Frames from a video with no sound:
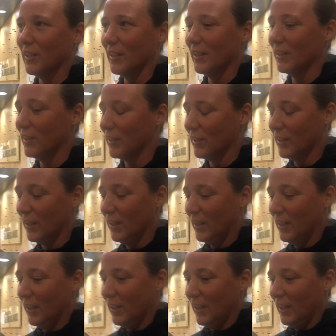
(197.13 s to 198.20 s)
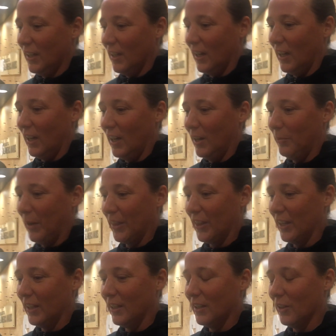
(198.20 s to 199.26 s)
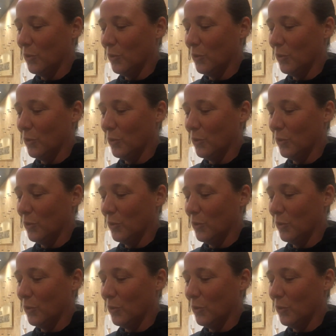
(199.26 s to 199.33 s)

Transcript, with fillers: It's um, I think